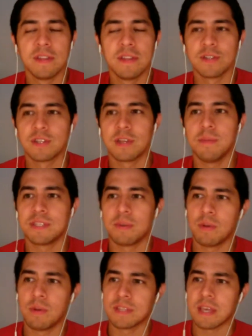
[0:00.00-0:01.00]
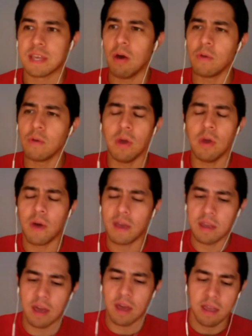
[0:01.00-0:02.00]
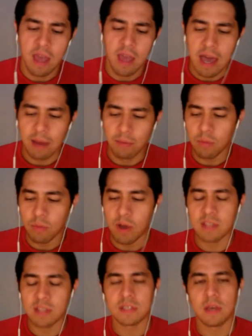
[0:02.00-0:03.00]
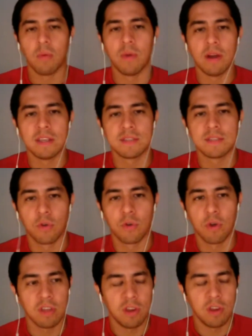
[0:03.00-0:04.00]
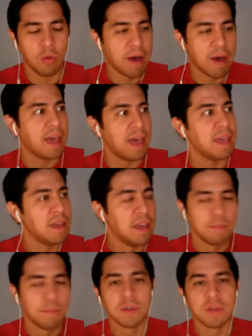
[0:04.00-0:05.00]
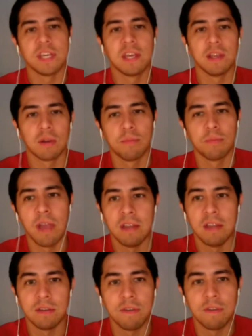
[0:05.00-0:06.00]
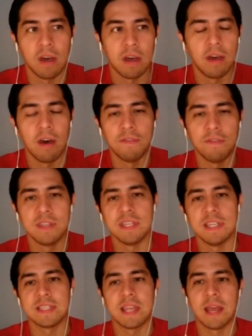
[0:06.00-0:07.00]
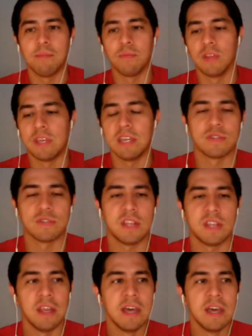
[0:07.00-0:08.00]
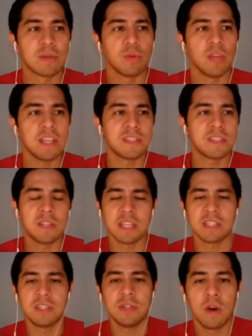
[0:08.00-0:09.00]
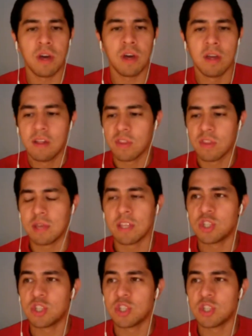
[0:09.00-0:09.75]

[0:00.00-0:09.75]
There's going to be someone who's like, oh, you know, I really want awareness for, you know, my particular brand of disease that I'm really interested in. So let's do a thing.